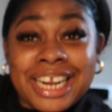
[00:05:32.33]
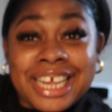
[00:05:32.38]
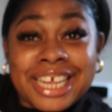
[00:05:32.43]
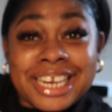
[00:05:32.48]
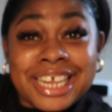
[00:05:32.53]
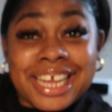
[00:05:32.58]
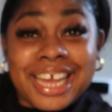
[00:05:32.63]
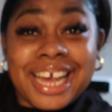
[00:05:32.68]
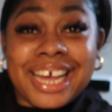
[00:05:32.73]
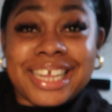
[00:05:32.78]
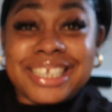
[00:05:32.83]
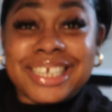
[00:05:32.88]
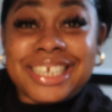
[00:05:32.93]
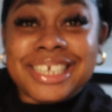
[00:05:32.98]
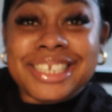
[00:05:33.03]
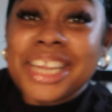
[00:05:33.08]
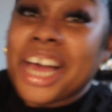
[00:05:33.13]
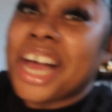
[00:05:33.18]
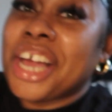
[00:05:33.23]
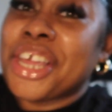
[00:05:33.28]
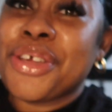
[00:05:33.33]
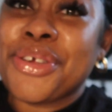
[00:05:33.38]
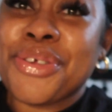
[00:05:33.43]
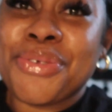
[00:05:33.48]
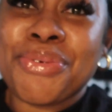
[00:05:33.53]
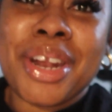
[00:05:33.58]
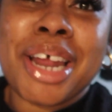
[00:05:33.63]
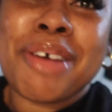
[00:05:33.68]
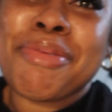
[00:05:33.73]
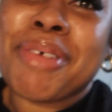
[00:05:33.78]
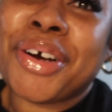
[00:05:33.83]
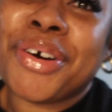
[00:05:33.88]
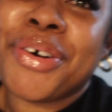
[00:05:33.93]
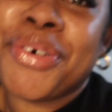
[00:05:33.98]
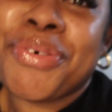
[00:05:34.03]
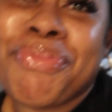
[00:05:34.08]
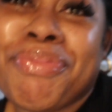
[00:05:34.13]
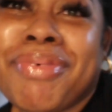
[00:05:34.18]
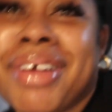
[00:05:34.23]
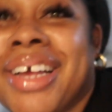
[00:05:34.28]
cleaning caddy that I use when I'm at
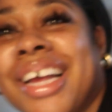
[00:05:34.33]
home.